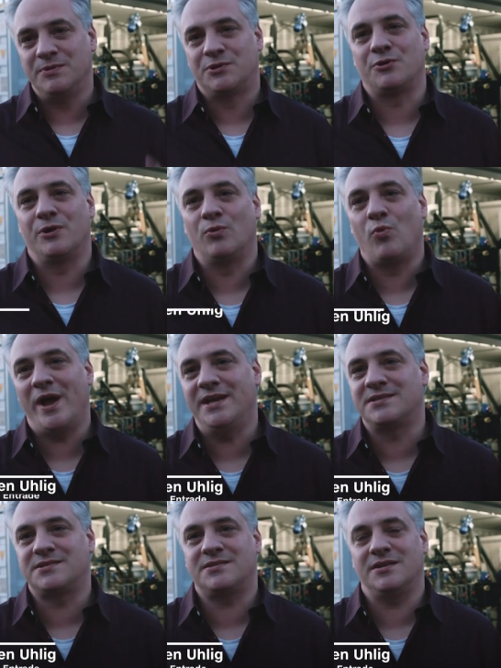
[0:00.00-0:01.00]
We turn
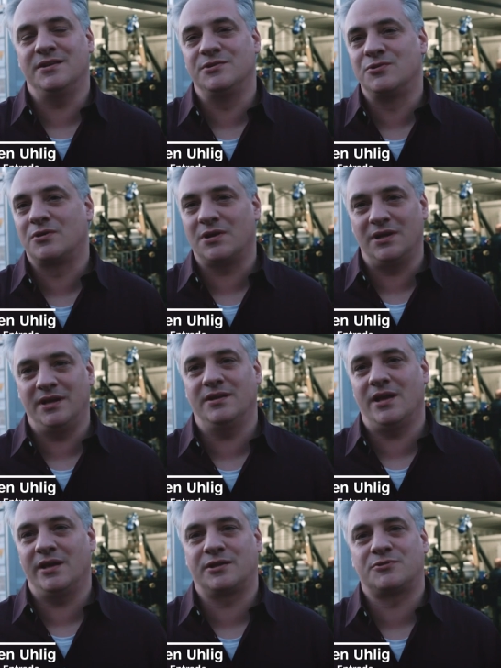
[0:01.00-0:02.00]
waste into clean
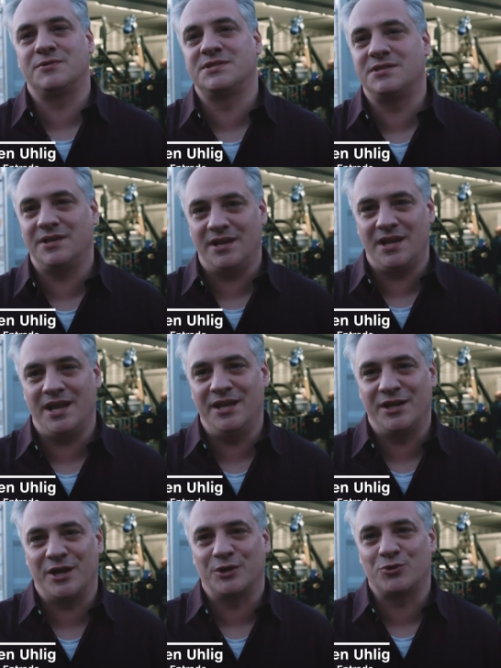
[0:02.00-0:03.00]
electricity,
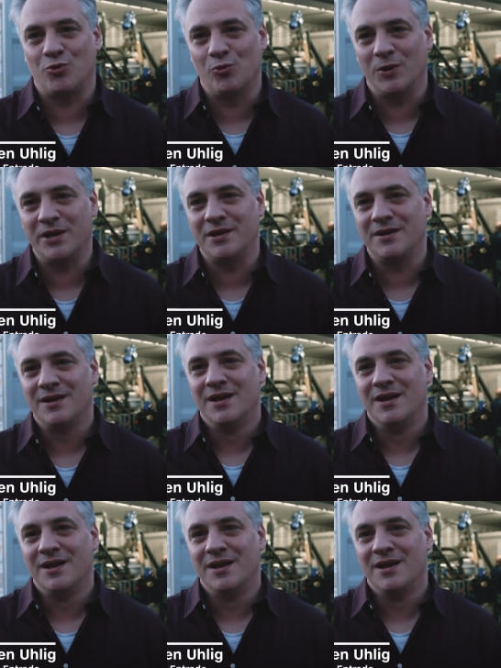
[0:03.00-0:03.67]
heating and cooling.